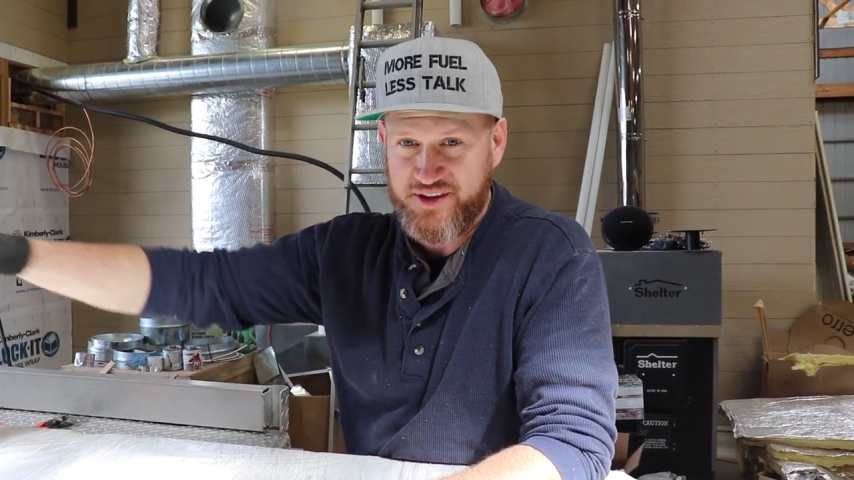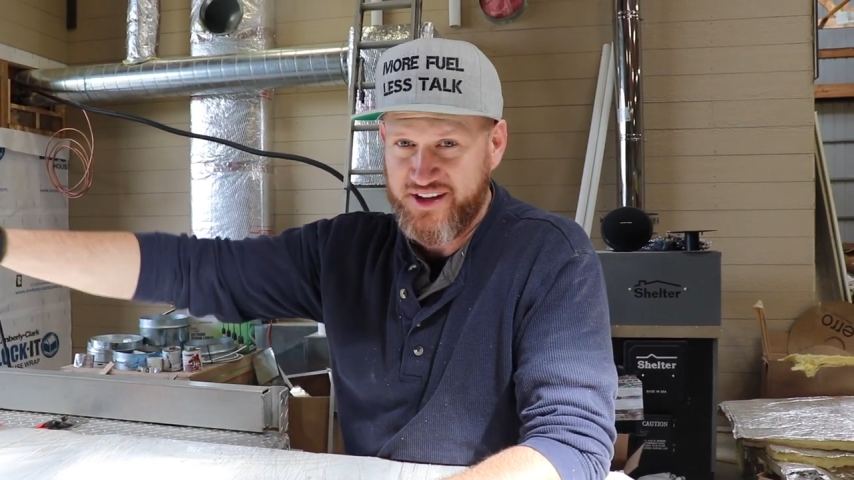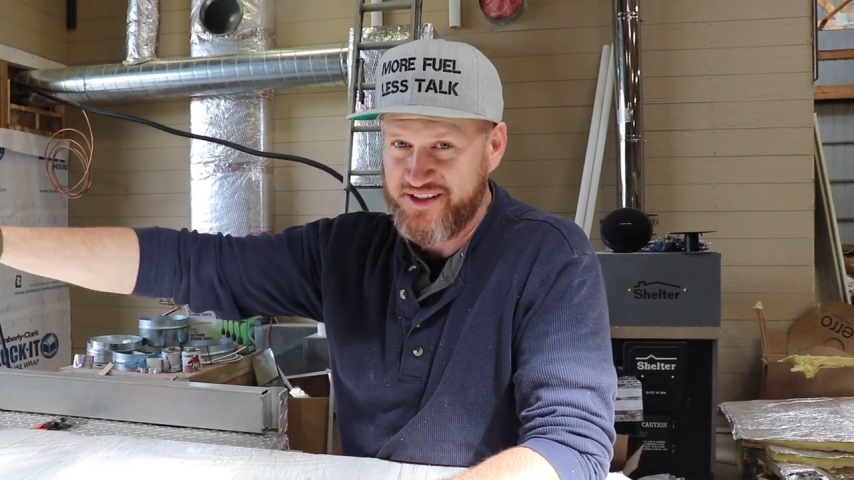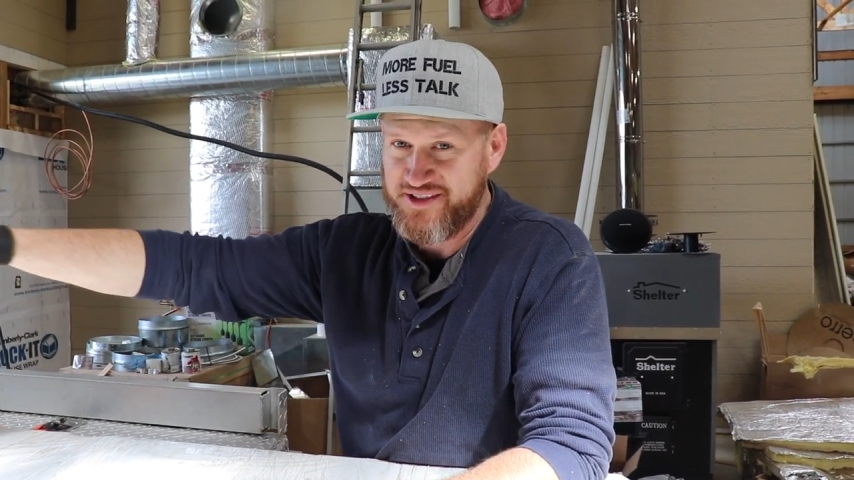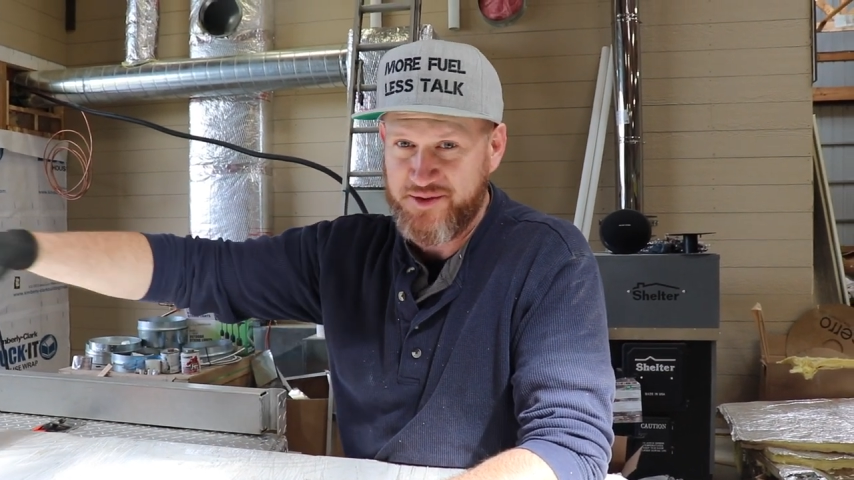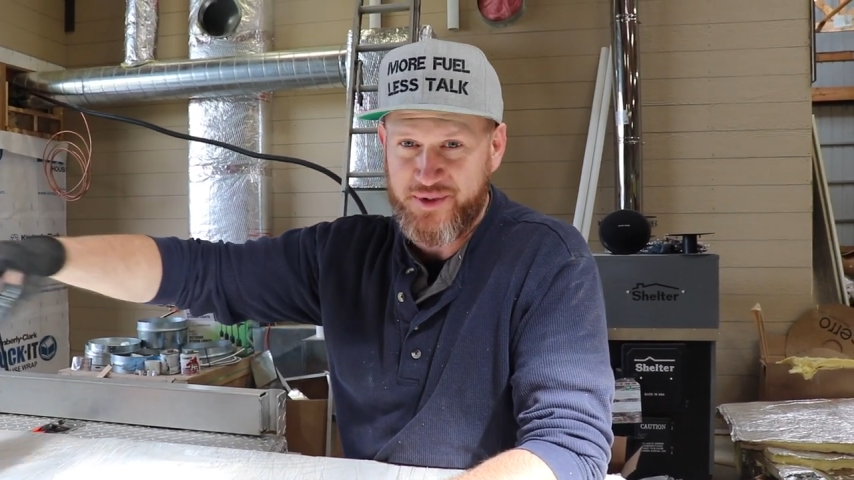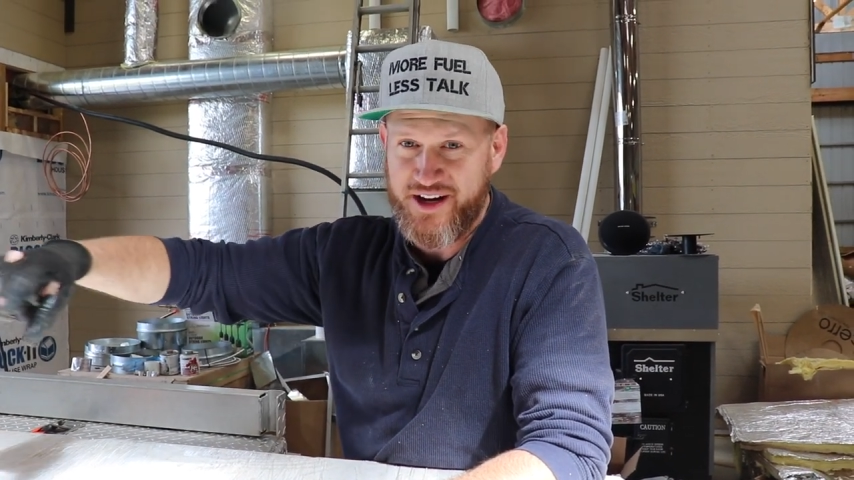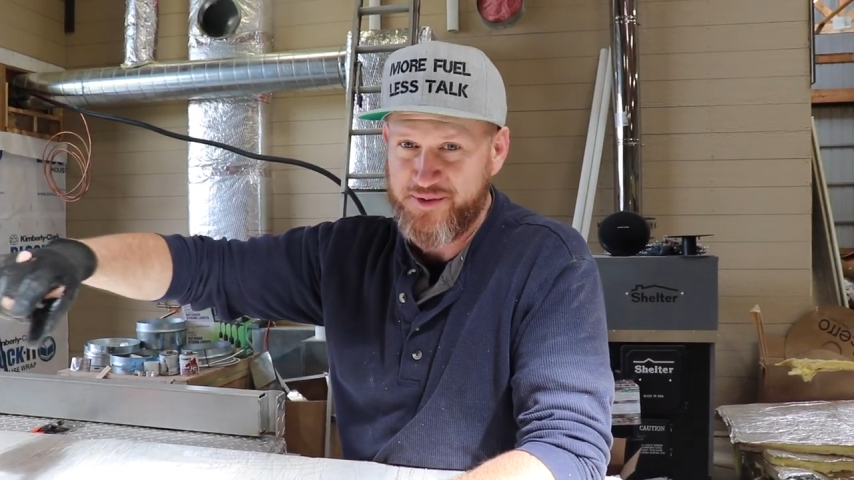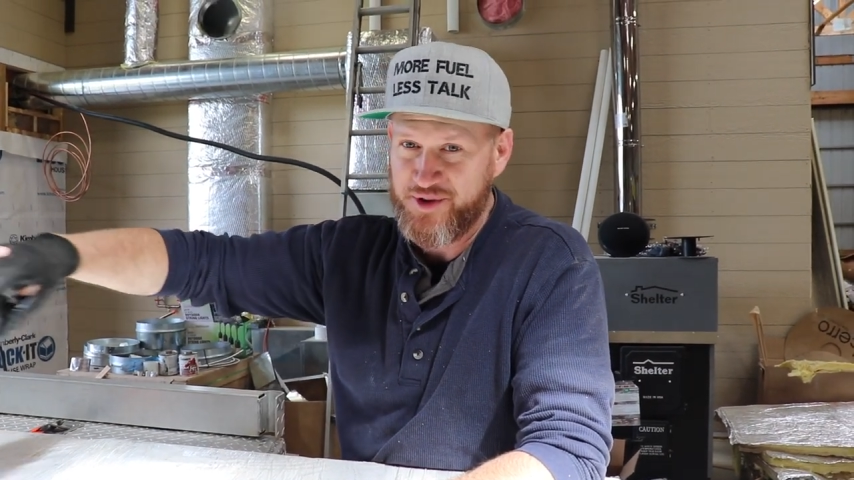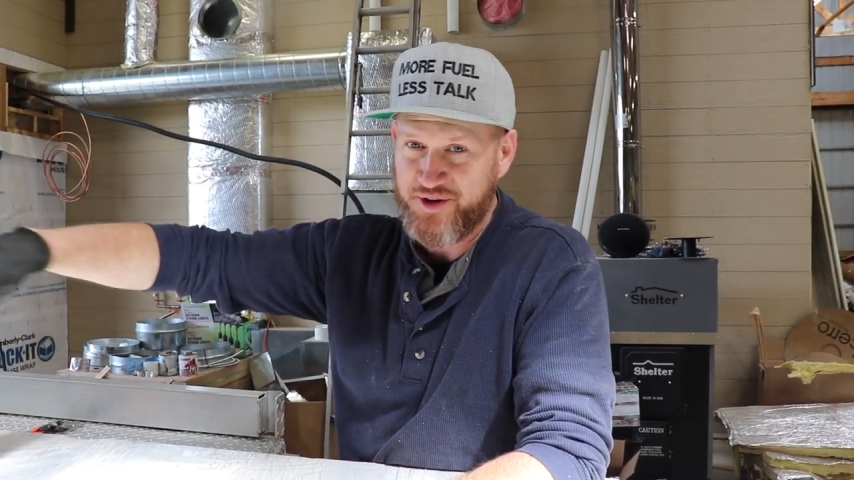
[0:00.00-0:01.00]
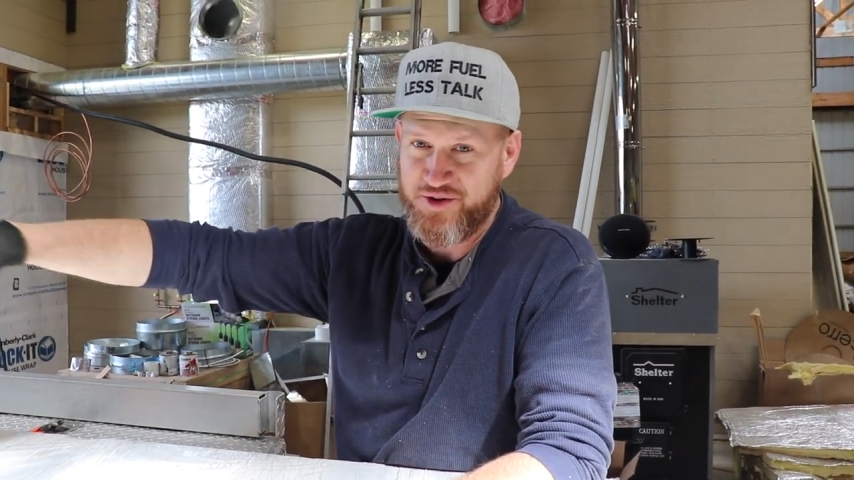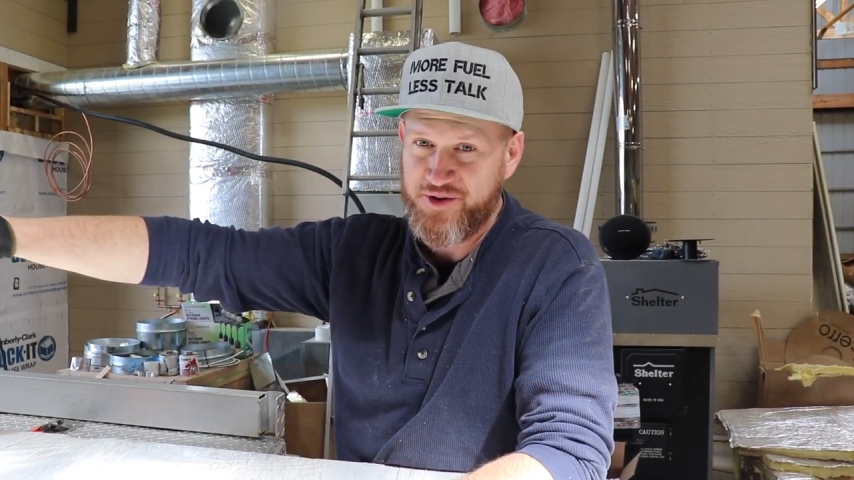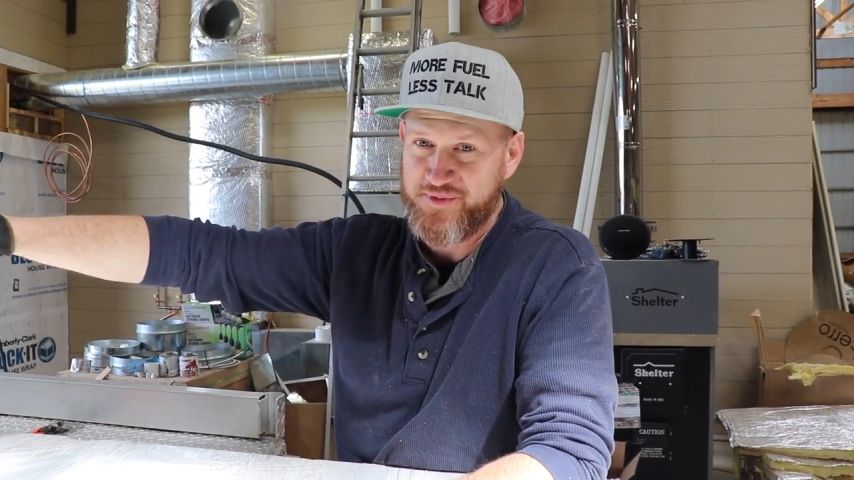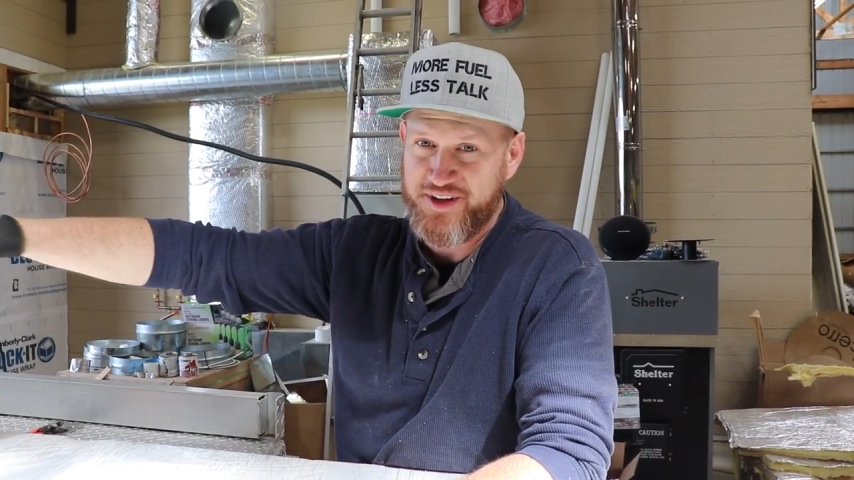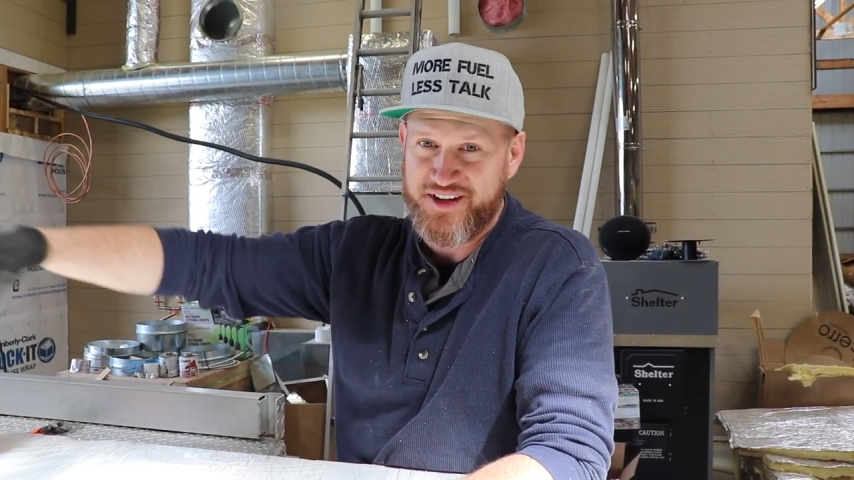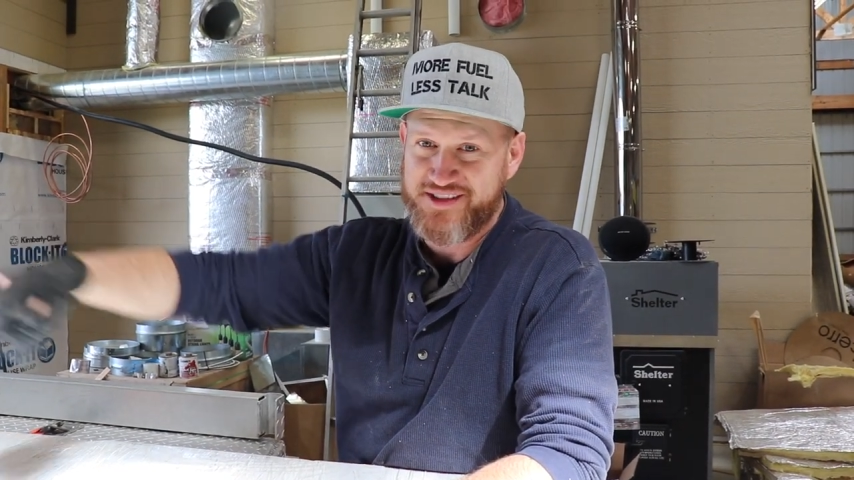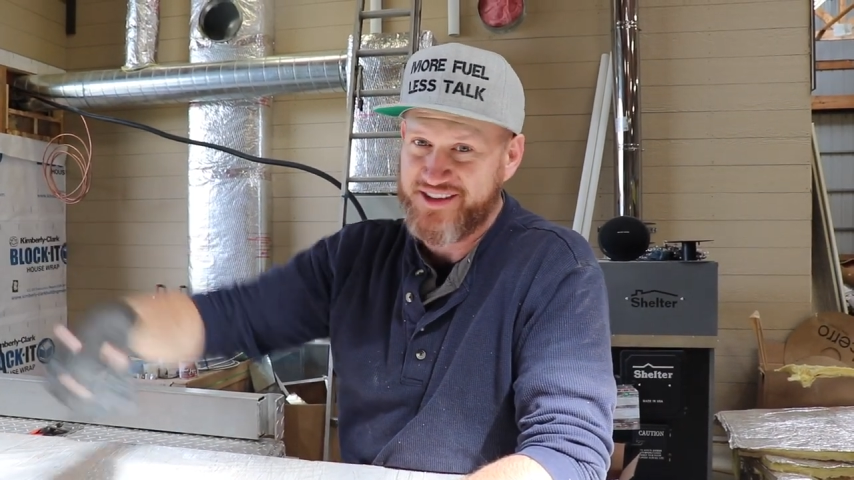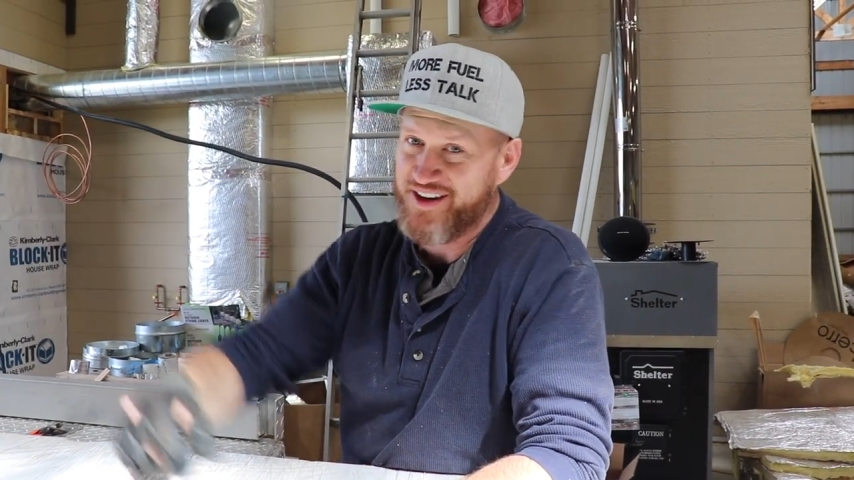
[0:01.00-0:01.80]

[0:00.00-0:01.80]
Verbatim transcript: things on the bottom of the chrome things,